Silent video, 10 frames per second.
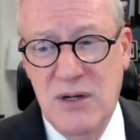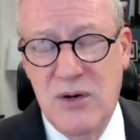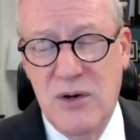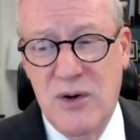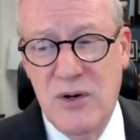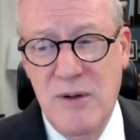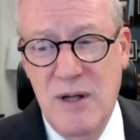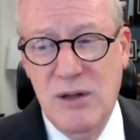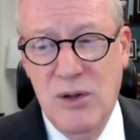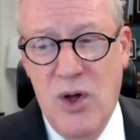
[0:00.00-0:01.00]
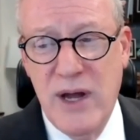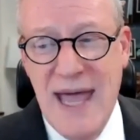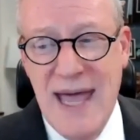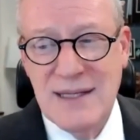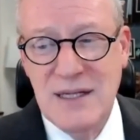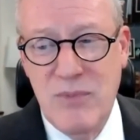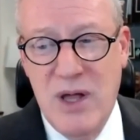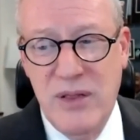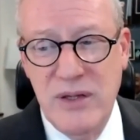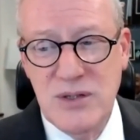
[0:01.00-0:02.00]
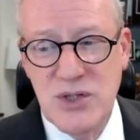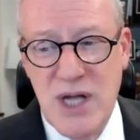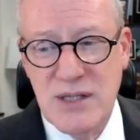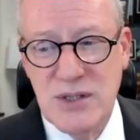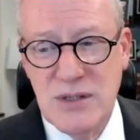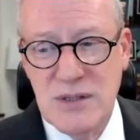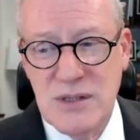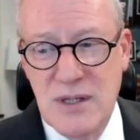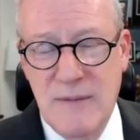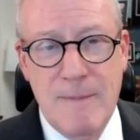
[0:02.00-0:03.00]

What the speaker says: or long-acting monthly injections